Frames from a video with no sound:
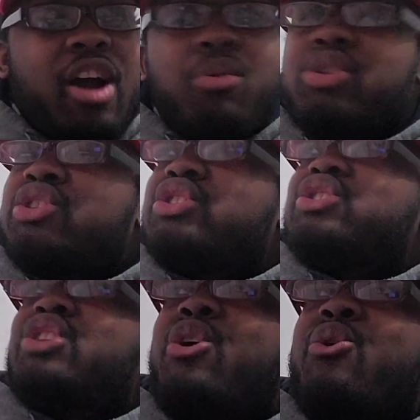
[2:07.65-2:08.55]
I was
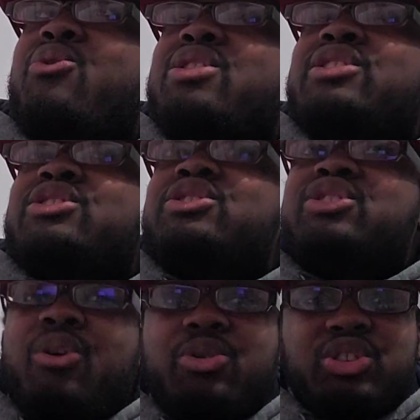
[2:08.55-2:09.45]
so,
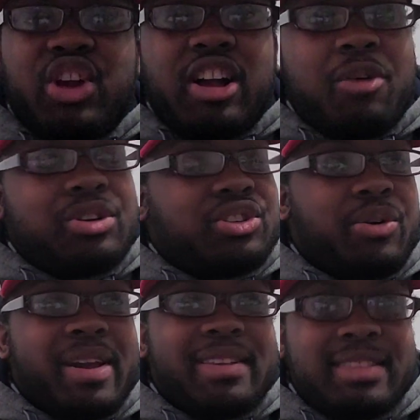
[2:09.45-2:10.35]
so shocked. I was
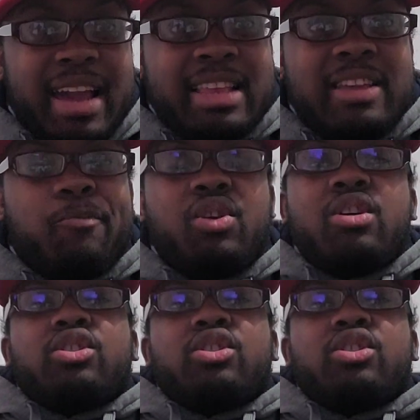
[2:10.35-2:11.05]
so excited.